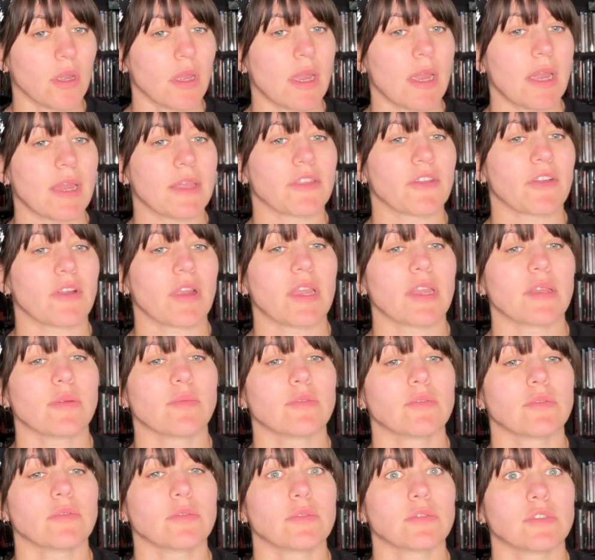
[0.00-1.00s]
and they're
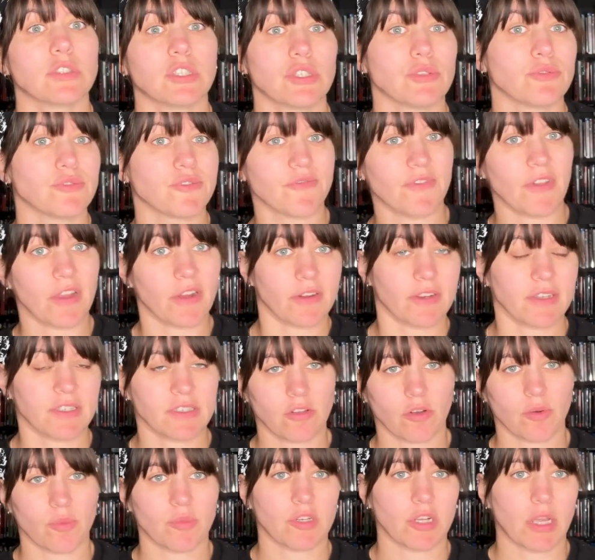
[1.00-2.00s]
able to use various
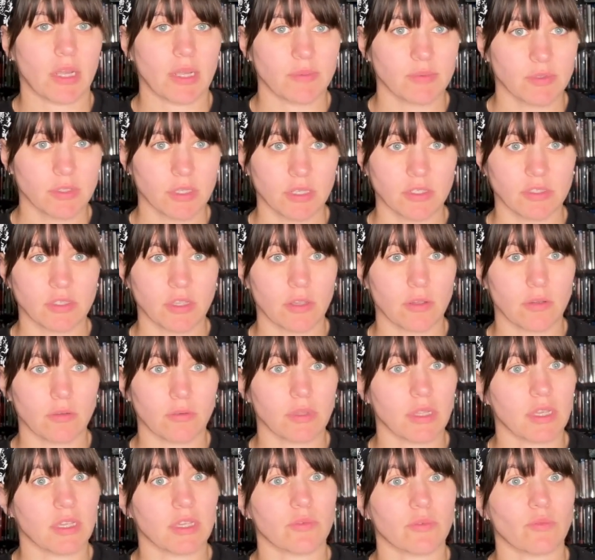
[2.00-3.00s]
armor types. So
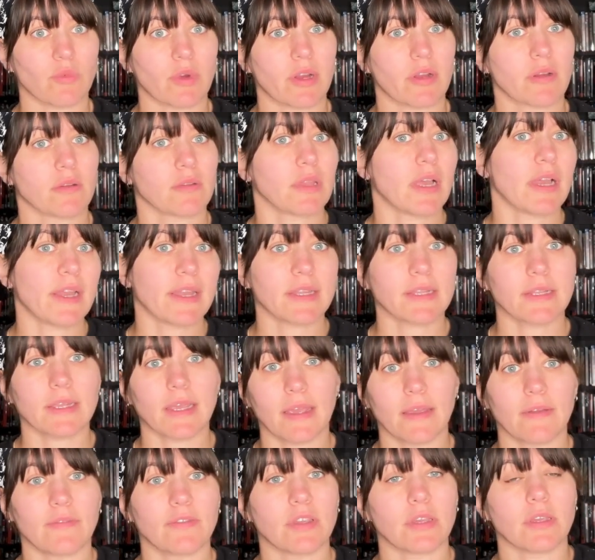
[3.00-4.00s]
they can wear light,
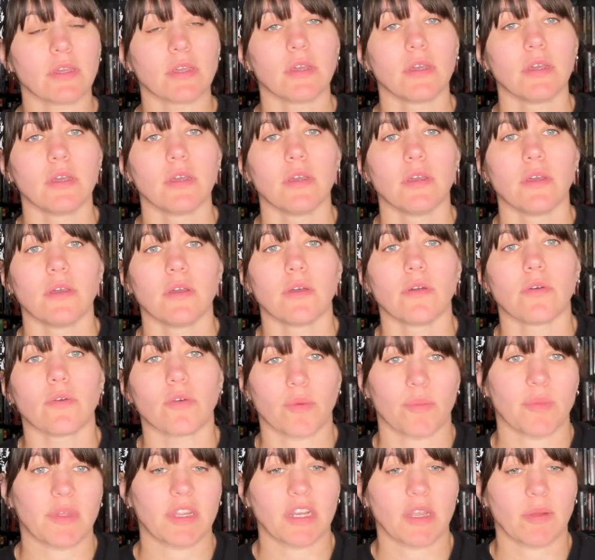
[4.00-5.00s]
heavy, or
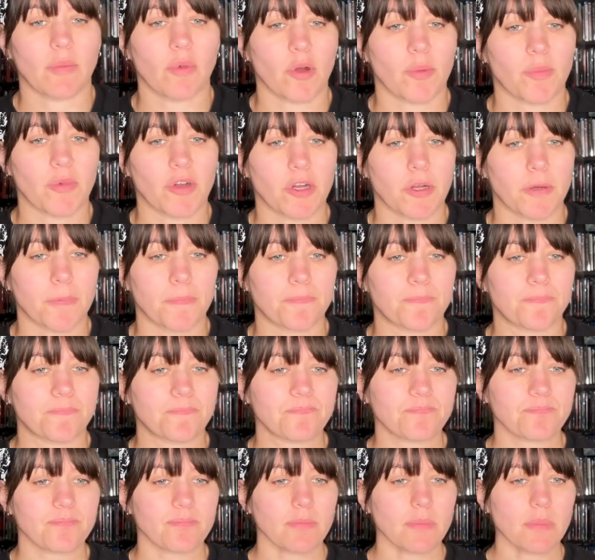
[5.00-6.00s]
medium armor.
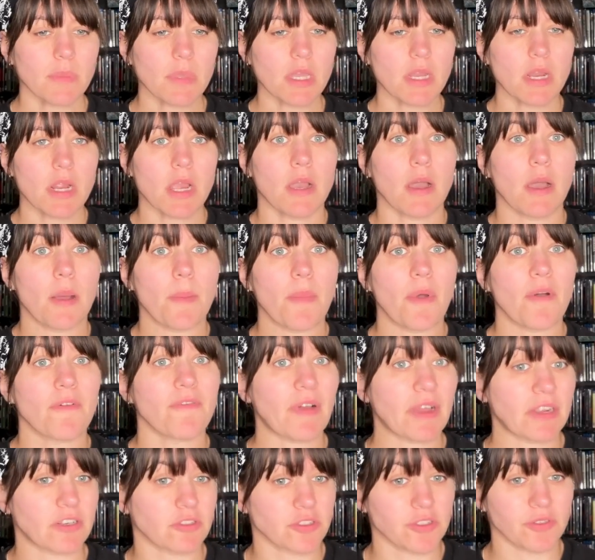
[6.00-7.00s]

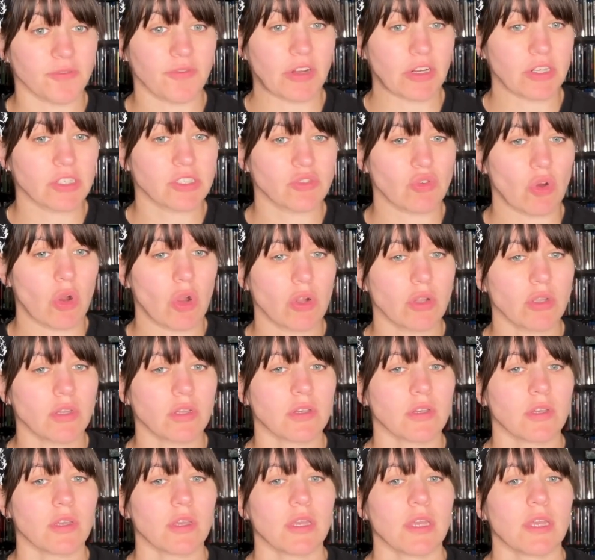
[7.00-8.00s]
Fighters are very strong.
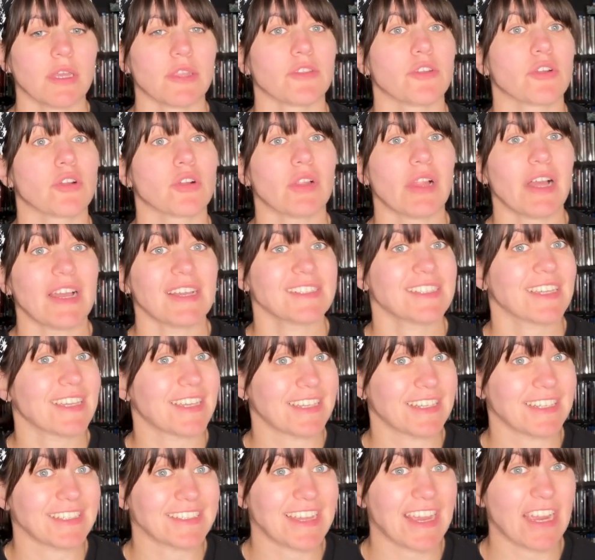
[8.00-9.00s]
They're a class that
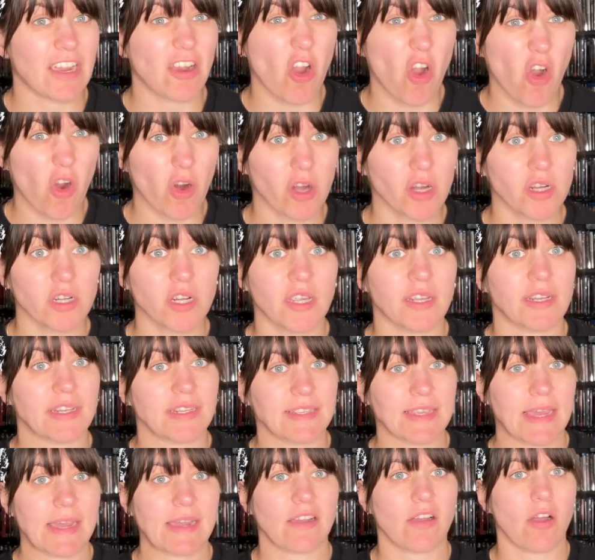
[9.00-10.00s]
can attack hard and
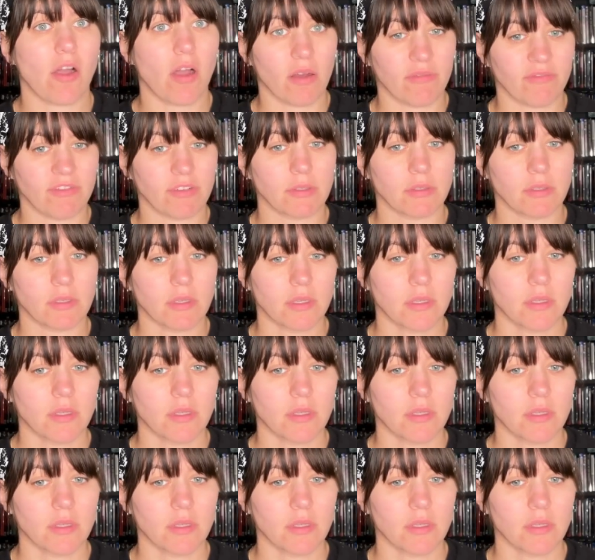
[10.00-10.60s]
attack often.